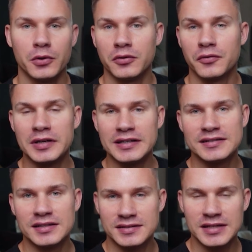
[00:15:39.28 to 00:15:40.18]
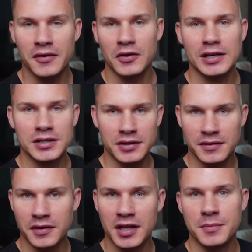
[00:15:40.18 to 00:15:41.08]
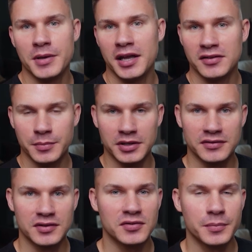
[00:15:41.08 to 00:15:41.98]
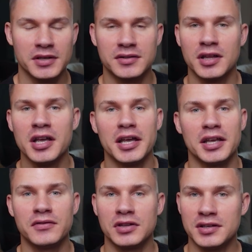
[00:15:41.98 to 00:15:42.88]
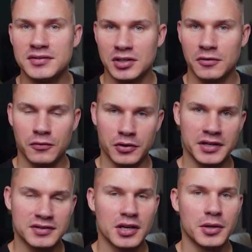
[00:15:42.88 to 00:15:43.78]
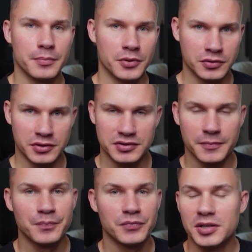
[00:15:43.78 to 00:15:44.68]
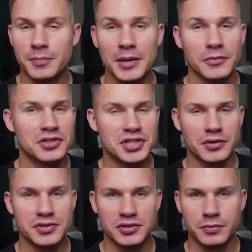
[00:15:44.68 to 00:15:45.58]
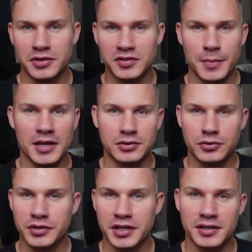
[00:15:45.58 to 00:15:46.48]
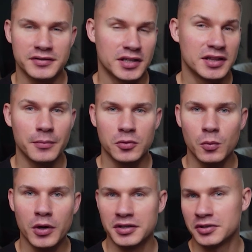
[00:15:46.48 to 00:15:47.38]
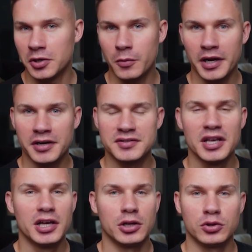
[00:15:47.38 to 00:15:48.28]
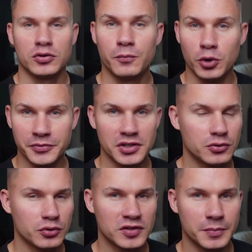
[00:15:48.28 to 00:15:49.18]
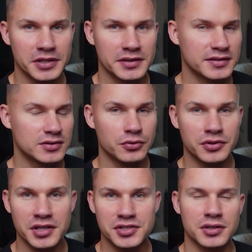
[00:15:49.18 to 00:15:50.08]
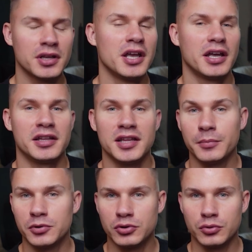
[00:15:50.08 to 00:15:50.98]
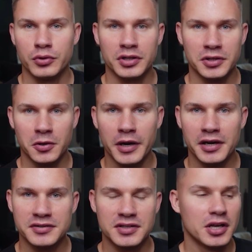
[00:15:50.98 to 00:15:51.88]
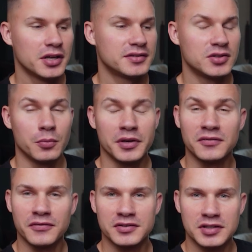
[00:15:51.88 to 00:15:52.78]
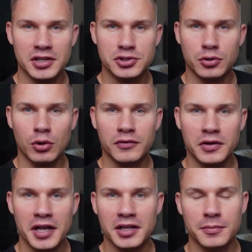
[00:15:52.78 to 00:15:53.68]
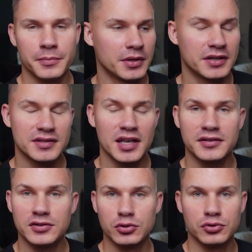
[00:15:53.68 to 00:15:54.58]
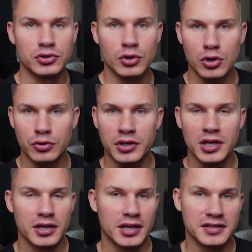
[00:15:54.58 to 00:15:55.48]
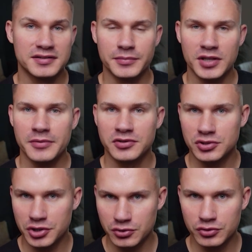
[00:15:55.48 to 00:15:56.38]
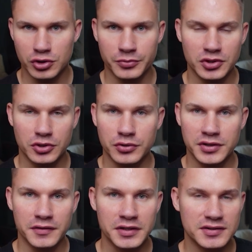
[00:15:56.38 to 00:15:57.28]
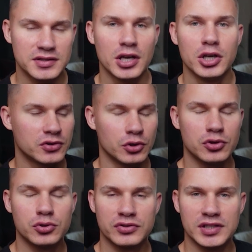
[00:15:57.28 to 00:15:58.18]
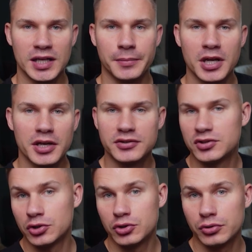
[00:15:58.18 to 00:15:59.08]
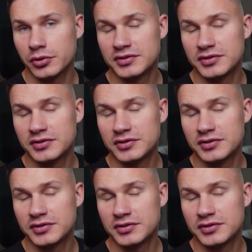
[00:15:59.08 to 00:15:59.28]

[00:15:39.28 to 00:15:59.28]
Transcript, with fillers: will release this directly in their A P Is, because this makes it even easier for us builders. The primary challenges with this pattern today is that number one, it requires a lot of prompting to explain this to an agent, and number two, it requires some infrastructure overhead, because executing code can sometimes introduce some security risks. So you need to set up secure